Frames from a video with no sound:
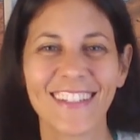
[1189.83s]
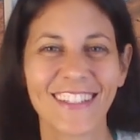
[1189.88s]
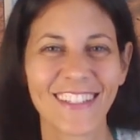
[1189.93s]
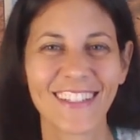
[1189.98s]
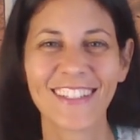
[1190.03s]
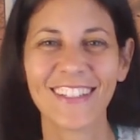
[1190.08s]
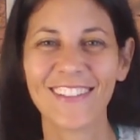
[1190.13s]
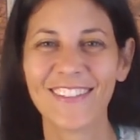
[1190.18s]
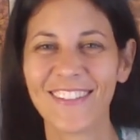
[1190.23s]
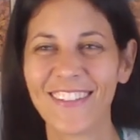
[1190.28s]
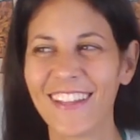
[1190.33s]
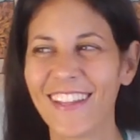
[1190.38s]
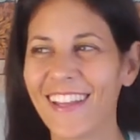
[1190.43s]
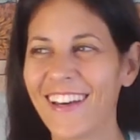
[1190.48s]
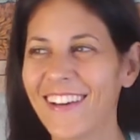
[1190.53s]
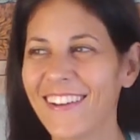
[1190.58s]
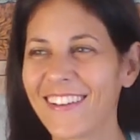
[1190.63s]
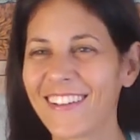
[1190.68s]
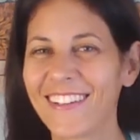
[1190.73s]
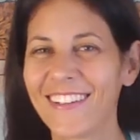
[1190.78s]
good one,
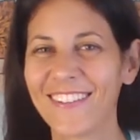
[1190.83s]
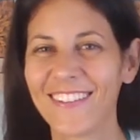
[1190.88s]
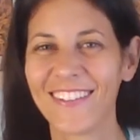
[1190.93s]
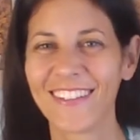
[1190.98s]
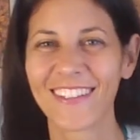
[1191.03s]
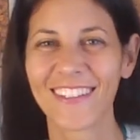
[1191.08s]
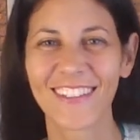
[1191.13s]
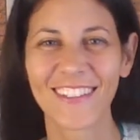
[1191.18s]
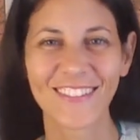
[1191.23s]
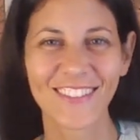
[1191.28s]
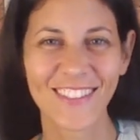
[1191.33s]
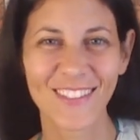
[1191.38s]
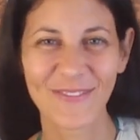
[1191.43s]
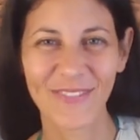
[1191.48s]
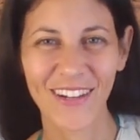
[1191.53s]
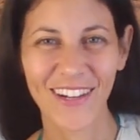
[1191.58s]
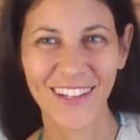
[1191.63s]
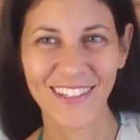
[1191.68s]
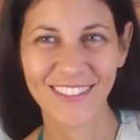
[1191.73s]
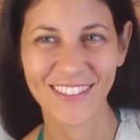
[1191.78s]
though. Good one. Good
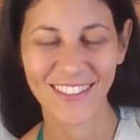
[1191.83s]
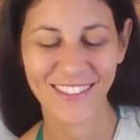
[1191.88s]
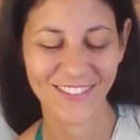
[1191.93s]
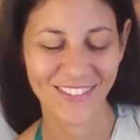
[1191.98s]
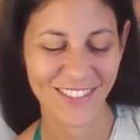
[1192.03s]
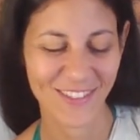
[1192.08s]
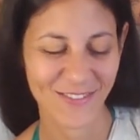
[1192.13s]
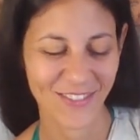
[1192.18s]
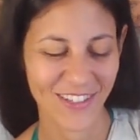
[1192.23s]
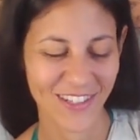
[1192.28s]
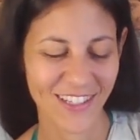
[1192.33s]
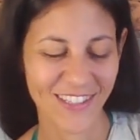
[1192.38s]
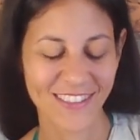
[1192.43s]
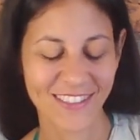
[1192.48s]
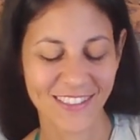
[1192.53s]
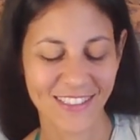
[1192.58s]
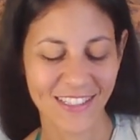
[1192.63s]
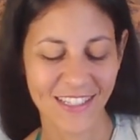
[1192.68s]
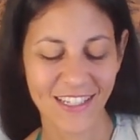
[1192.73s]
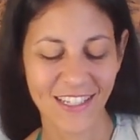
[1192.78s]
response. Good
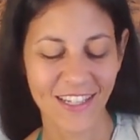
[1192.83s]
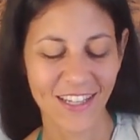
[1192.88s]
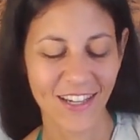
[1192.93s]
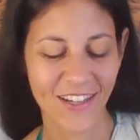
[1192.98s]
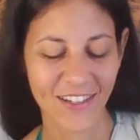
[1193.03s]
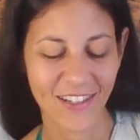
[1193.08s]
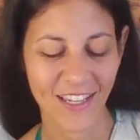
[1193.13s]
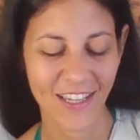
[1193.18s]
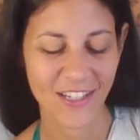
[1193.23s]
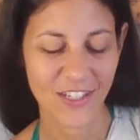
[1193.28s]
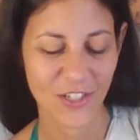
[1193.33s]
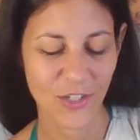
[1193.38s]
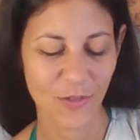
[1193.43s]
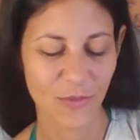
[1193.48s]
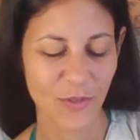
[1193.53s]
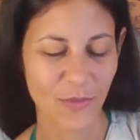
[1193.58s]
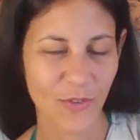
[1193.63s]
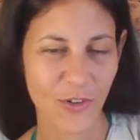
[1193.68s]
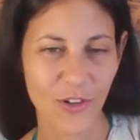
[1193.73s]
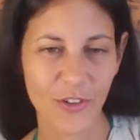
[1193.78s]
response. Okay, show
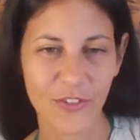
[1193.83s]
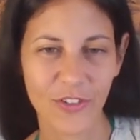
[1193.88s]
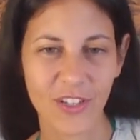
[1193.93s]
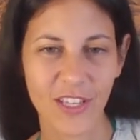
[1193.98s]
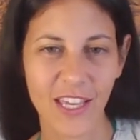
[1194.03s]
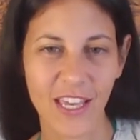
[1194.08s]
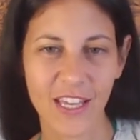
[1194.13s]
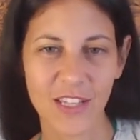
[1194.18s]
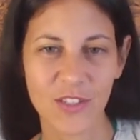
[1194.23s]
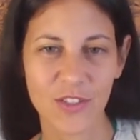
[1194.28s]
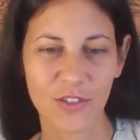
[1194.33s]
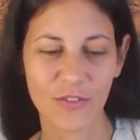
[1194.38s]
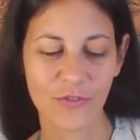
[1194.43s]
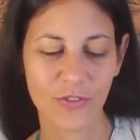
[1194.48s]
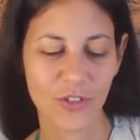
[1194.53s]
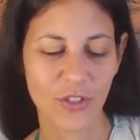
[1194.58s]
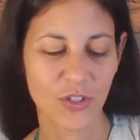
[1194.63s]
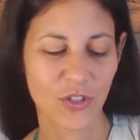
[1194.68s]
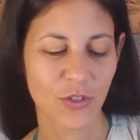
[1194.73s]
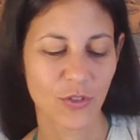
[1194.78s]
me more of her Cancer
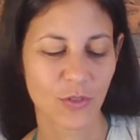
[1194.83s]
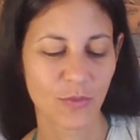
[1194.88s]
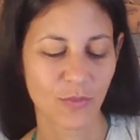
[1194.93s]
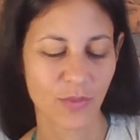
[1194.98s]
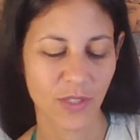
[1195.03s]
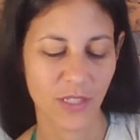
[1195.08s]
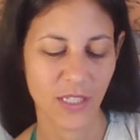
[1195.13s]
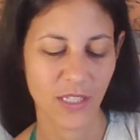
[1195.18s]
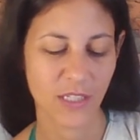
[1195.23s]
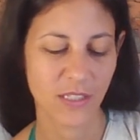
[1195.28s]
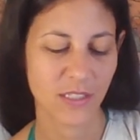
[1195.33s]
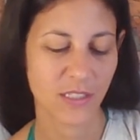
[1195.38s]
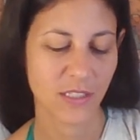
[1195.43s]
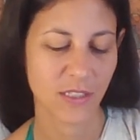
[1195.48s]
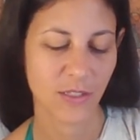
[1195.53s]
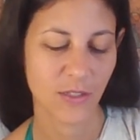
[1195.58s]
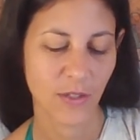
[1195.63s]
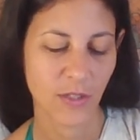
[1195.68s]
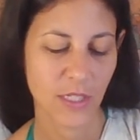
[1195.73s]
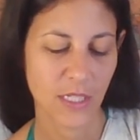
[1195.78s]
for June, please.
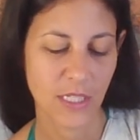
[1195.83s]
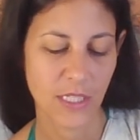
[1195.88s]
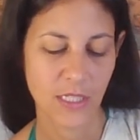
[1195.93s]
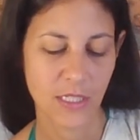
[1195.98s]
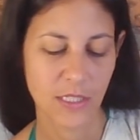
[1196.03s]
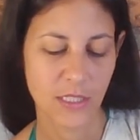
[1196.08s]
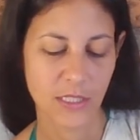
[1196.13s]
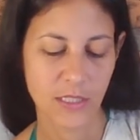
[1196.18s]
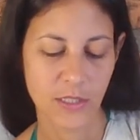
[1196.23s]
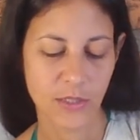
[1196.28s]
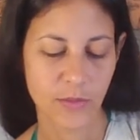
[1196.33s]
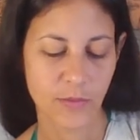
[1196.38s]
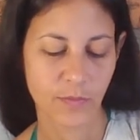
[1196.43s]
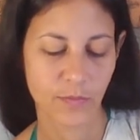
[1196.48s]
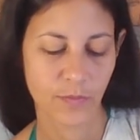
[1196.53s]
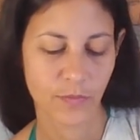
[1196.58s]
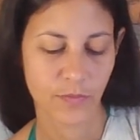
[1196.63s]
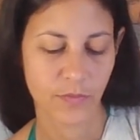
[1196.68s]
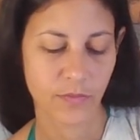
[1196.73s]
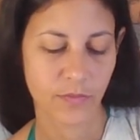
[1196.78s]

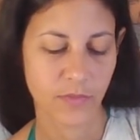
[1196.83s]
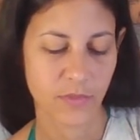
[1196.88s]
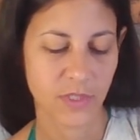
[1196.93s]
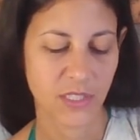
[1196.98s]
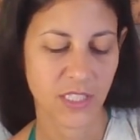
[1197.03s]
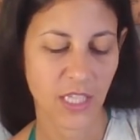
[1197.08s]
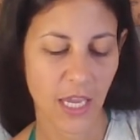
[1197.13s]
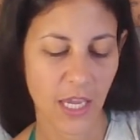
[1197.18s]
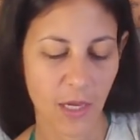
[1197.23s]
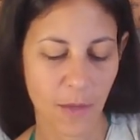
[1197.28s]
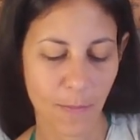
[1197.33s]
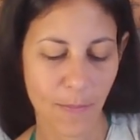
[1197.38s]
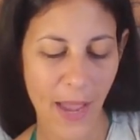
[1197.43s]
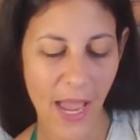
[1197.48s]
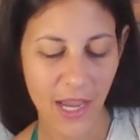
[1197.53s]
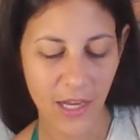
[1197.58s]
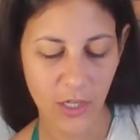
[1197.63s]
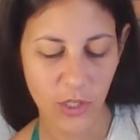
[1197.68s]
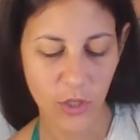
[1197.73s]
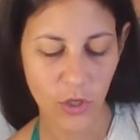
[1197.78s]
Take
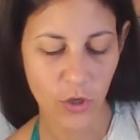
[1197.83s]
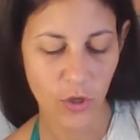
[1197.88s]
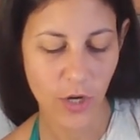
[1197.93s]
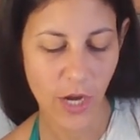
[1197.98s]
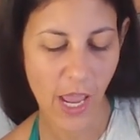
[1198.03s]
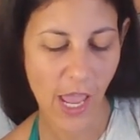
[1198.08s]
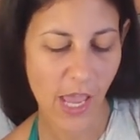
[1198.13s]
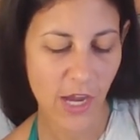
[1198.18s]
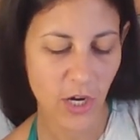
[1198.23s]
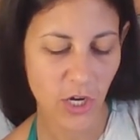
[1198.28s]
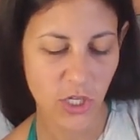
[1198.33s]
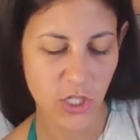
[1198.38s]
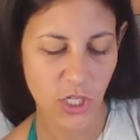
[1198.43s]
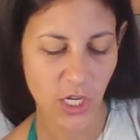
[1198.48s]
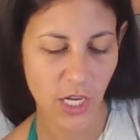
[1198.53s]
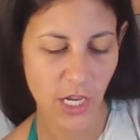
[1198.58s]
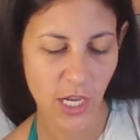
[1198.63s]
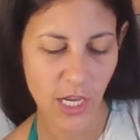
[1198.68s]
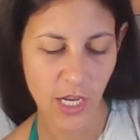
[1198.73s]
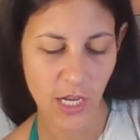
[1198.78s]
back your
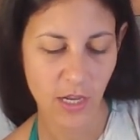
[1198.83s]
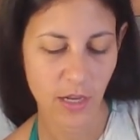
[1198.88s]
energy.